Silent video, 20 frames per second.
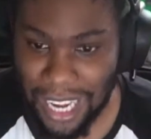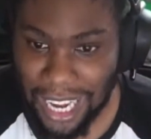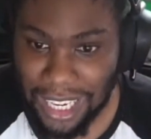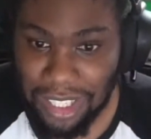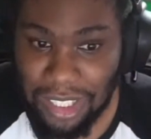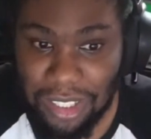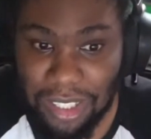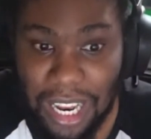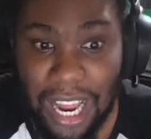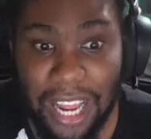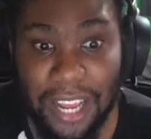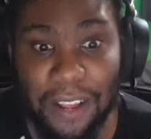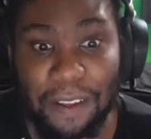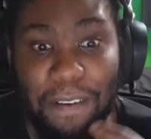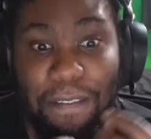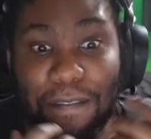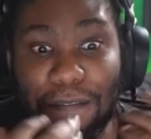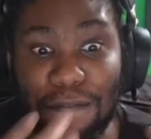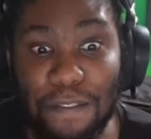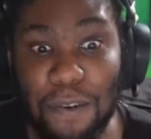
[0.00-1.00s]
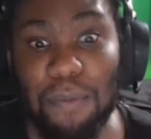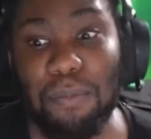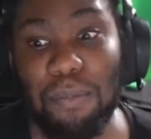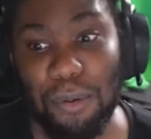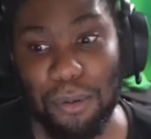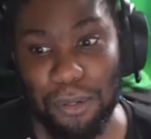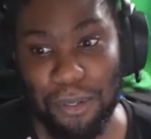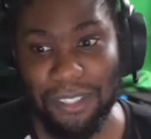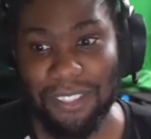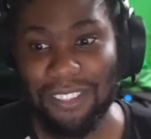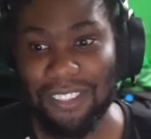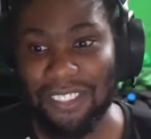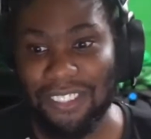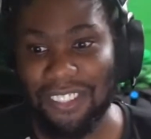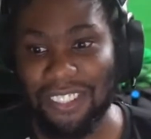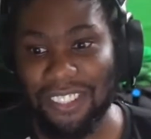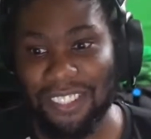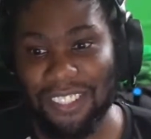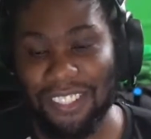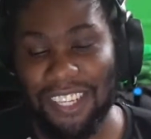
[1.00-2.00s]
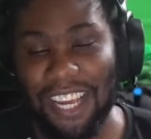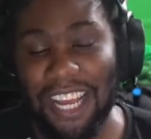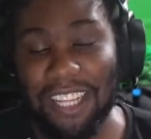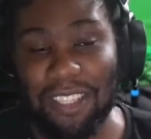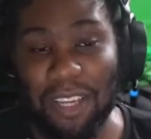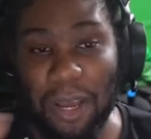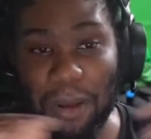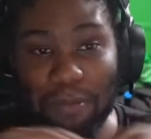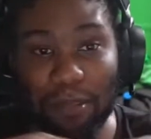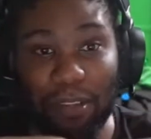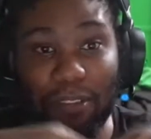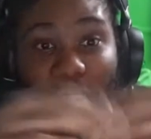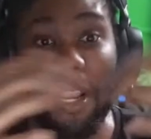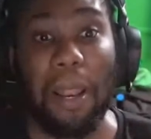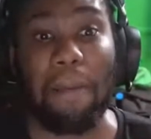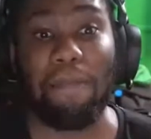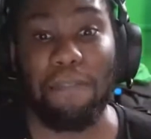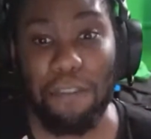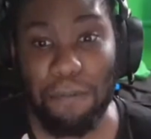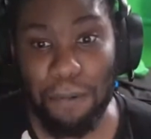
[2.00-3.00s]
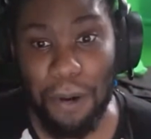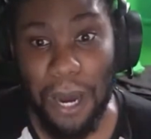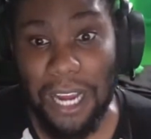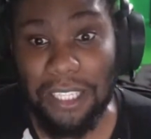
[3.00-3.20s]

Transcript: I just like football in terms of club football.